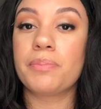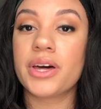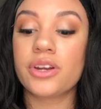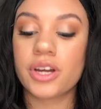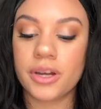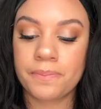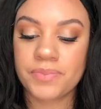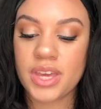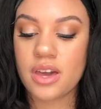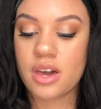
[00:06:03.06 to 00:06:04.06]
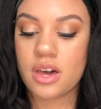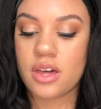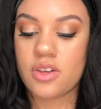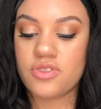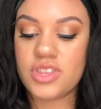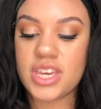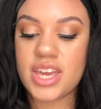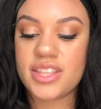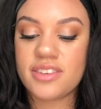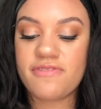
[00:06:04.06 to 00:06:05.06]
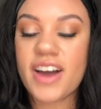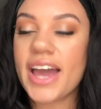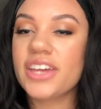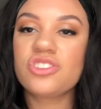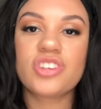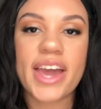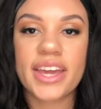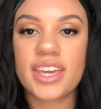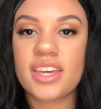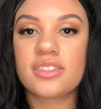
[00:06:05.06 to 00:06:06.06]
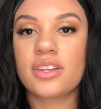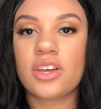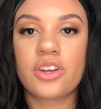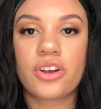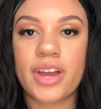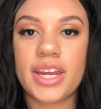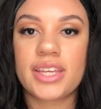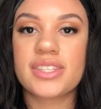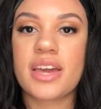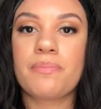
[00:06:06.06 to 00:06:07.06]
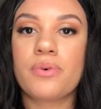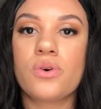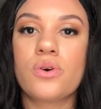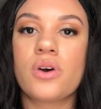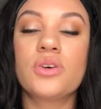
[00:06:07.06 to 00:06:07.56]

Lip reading: butter. The Define jacket is another great example.